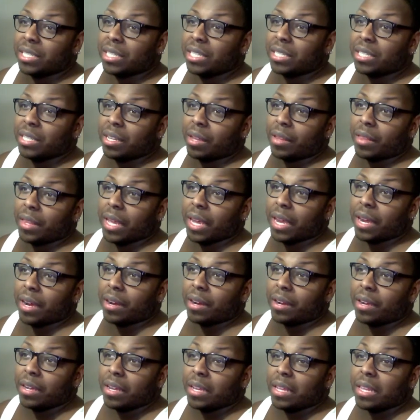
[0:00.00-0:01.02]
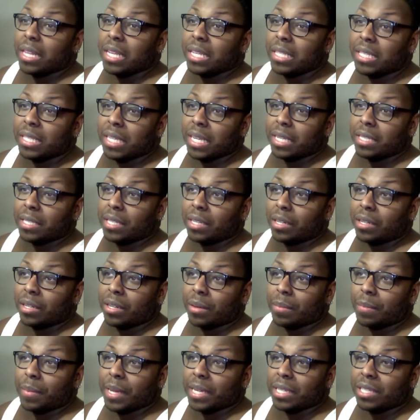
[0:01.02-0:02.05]
She's on there this season a
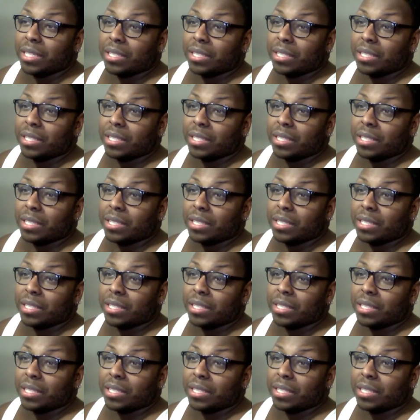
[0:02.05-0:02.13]
little bit.